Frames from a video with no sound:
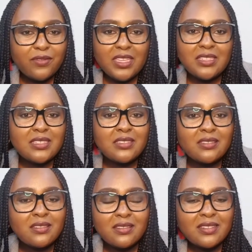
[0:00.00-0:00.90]
these
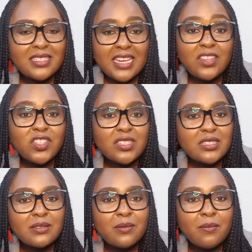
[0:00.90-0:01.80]
stages,